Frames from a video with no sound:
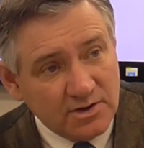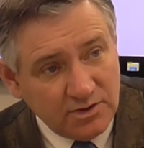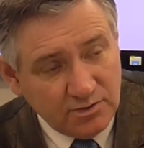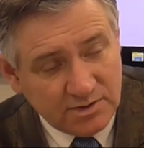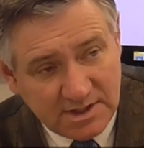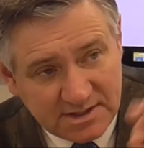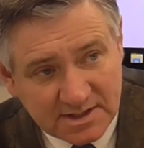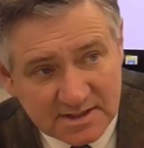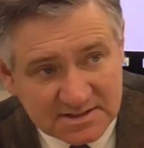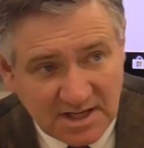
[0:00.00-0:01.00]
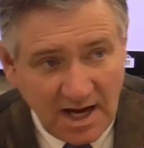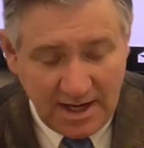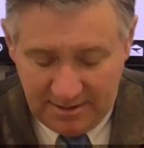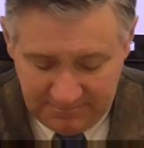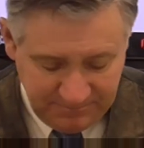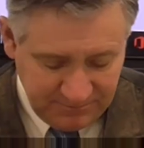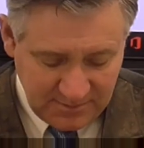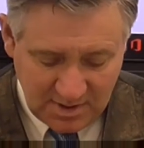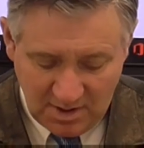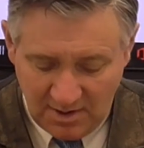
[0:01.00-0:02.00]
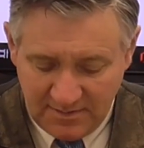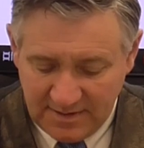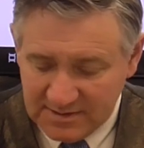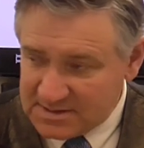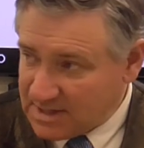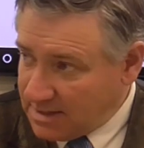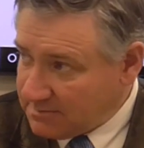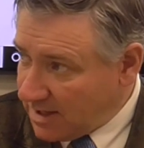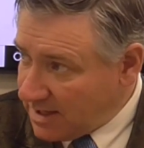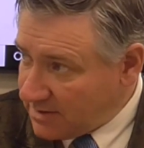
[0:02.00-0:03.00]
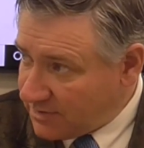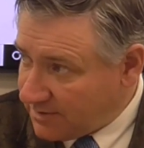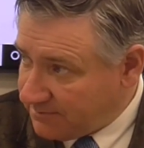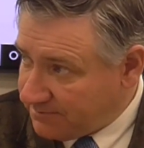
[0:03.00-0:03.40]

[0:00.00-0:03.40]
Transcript: you need to decide, are they the same length?